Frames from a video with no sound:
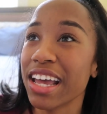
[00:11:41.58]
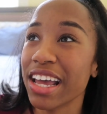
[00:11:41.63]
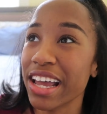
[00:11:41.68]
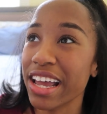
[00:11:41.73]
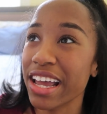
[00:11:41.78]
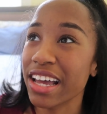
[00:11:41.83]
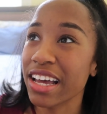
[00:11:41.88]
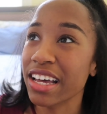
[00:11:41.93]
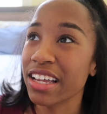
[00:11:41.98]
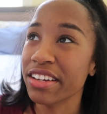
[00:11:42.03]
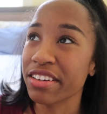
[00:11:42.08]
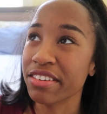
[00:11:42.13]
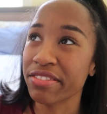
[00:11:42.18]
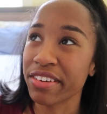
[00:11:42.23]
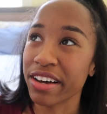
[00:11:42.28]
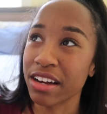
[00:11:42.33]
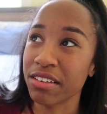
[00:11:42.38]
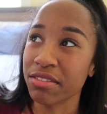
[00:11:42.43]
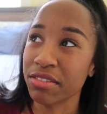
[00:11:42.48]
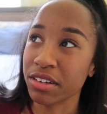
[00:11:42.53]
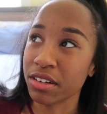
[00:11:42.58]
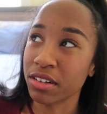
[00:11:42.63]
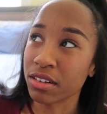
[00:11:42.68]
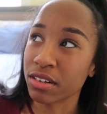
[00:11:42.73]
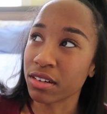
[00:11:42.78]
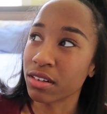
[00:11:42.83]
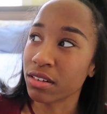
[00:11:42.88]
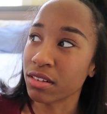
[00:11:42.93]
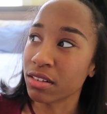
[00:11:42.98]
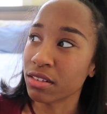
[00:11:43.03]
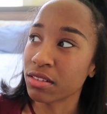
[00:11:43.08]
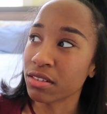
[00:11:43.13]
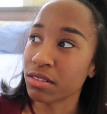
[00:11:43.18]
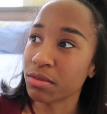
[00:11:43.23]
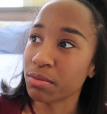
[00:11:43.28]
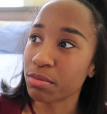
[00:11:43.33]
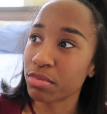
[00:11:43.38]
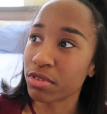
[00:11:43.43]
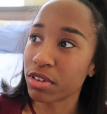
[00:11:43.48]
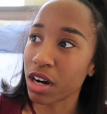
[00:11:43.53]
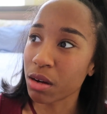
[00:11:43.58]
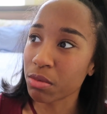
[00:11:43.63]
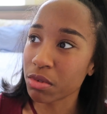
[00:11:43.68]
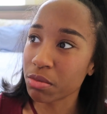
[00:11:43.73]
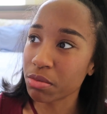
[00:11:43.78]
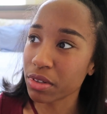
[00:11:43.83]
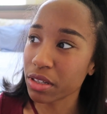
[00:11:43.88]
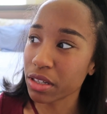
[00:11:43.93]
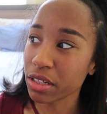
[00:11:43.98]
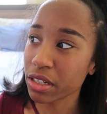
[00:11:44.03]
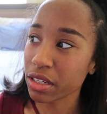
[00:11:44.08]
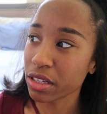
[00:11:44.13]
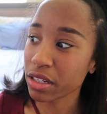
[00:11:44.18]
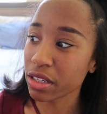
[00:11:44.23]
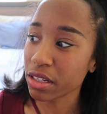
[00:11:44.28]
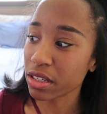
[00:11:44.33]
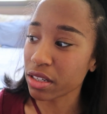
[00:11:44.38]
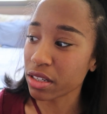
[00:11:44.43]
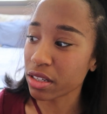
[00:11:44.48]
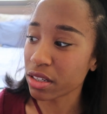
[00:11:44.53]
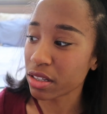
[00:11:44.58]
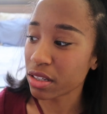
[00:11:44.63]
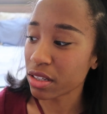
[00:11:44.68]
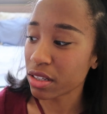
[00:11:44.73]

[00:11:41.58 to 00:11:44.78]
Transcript: And if I have a girl, probably,